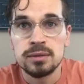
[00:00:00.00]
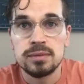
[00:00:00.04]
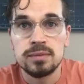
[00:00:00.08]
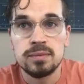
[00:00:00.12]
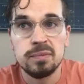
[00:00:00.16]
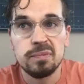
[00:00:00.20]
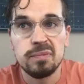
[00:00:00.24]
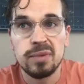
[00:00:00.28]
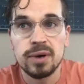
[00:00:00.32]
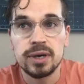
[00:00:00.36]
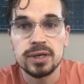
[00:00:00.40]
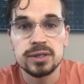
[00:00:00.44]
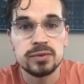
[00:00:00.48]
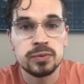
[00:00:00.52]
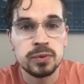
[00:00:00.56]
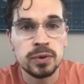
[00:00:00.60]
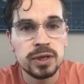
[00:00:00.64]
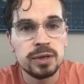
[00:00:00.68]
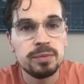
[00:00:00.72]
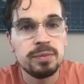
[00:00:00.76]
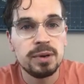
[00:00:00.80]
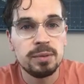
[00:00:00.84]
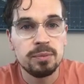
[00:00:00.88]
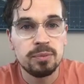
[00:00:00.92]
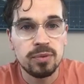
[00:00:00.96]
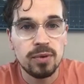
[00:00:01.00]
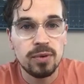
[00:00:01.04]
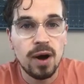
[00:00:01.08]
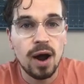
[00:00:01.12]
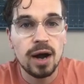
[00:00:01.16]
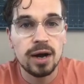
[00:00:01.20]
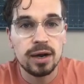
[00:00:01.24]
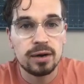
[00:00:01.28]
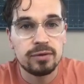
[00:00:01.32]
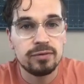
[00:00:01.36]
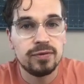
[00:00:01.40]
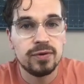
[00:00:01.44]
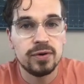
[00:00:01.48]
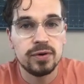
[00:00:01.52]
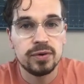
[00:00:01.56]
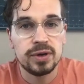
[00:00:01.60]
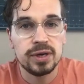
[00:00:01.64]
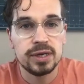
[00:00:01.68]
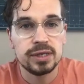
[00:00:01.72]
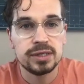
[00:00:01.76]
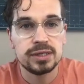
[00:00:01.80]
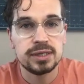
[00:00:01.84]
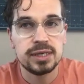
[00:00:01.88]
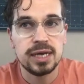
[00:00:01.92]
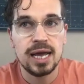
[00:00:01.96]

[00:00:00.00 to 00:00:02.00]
But it's really been product focused.